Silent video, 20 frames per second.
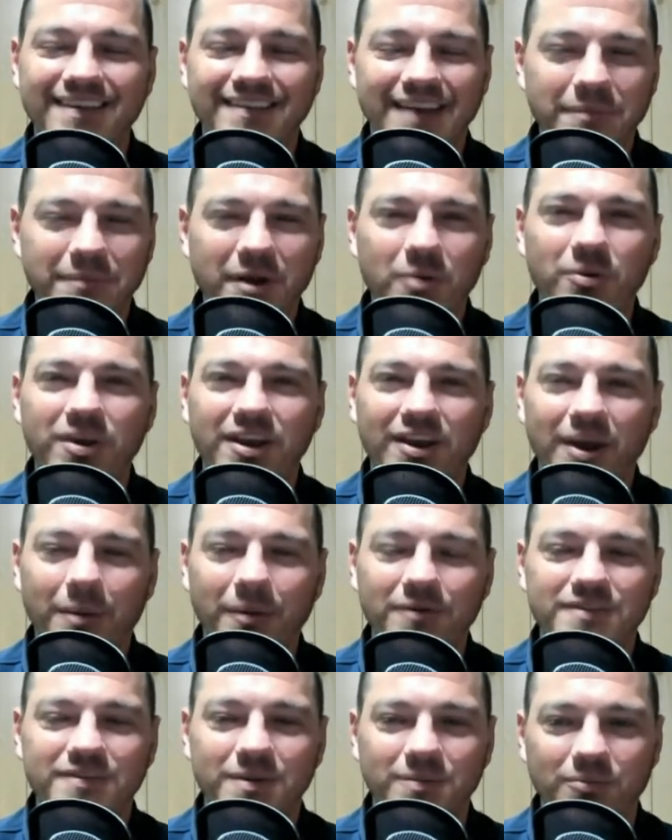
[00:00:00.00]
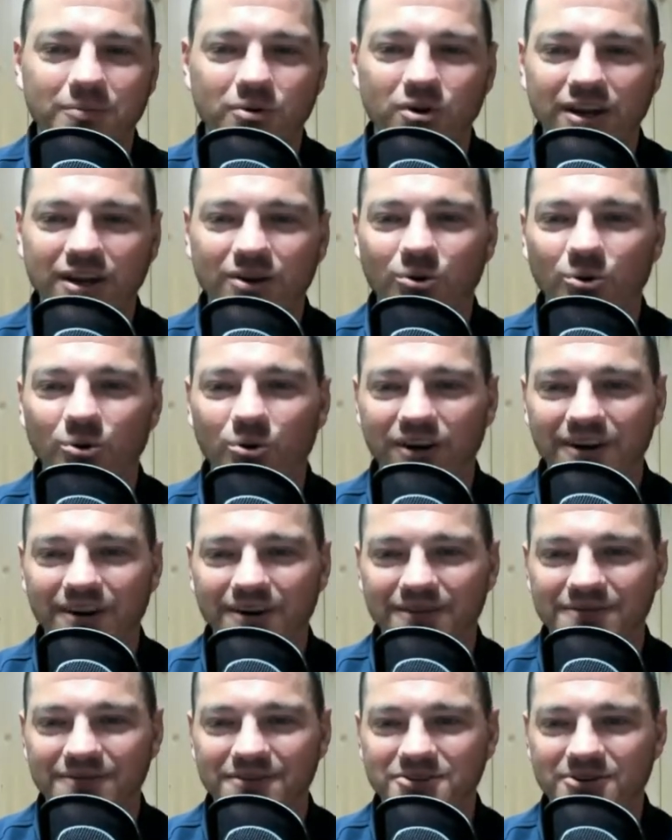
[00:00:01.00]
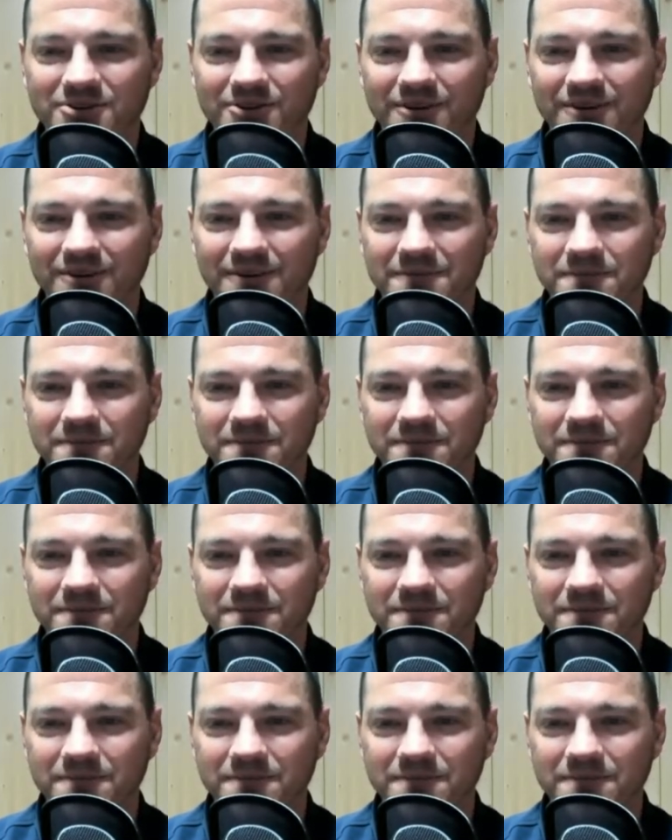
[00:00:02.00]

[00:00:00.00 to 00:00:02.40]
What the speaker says: bet we can come up with something pretty cool here for sure.